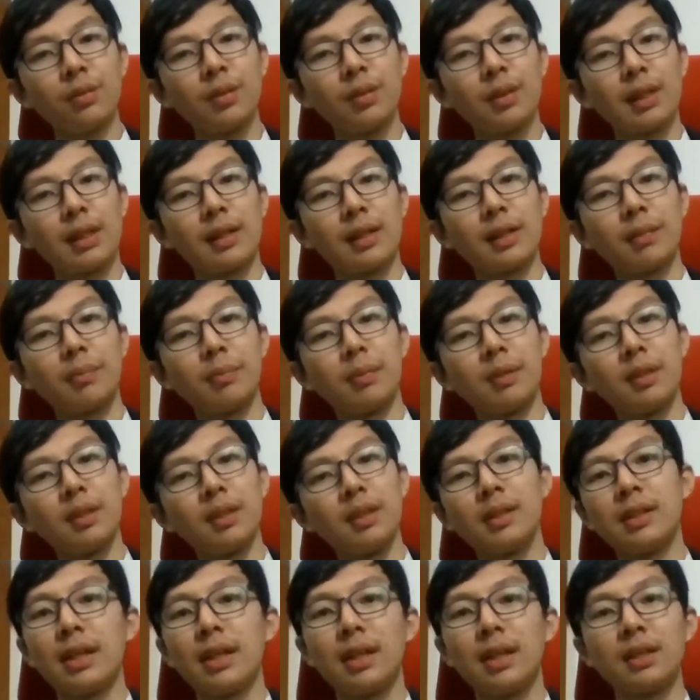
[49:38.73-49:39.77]
Would I recommend
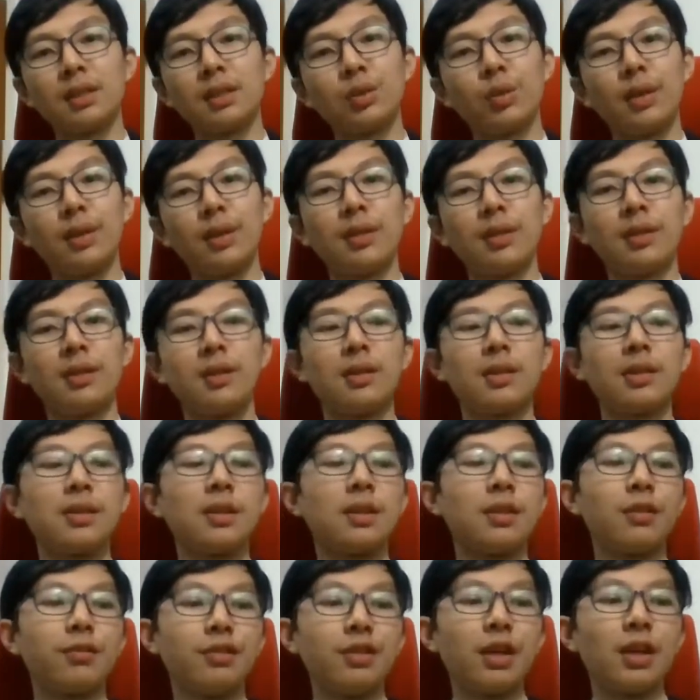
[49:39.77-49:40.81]
it? Yes. Do I think it
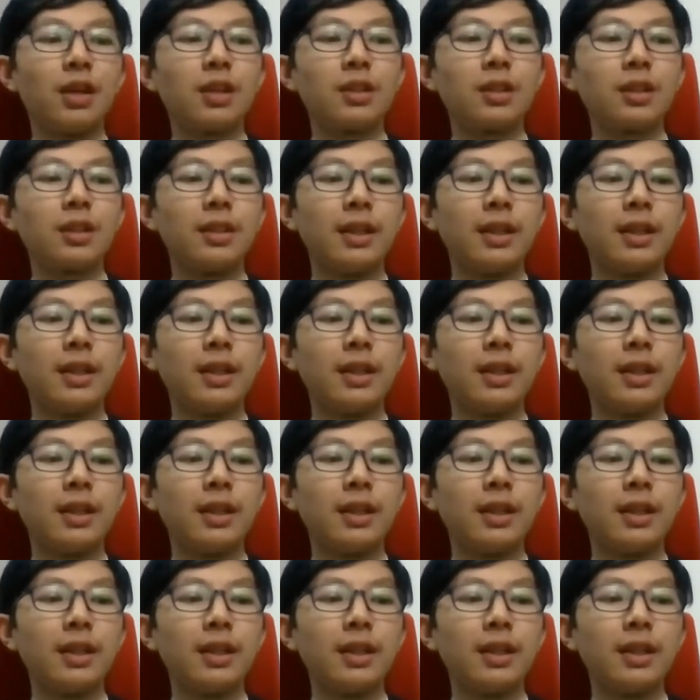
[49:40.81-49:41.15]
deserves the Oscar?